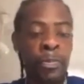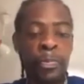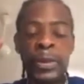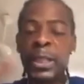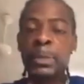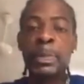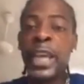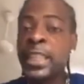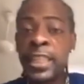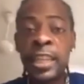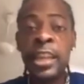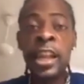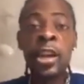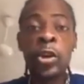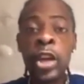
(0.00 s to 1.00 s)
space
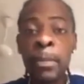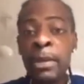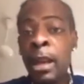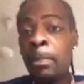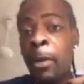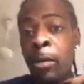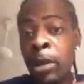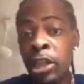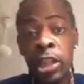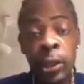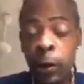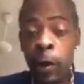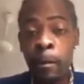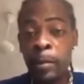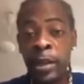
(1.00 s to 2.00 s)
that they could have built, publishing
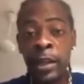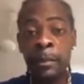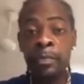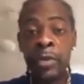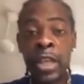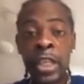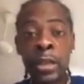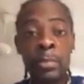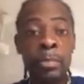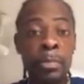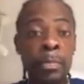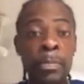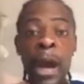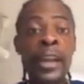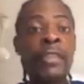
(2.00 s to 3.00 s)
company,
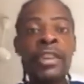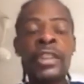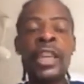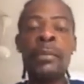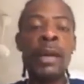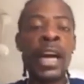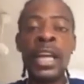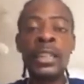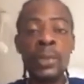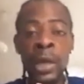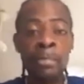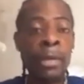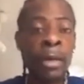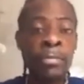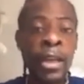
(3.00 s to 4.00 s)
and everything. And
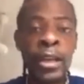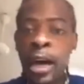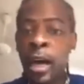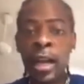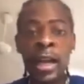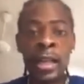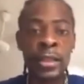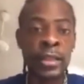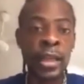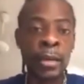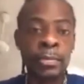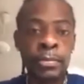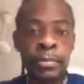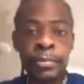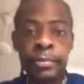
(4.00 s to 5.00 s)
when Bob did, all of that
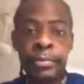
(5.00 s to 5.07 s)
stop.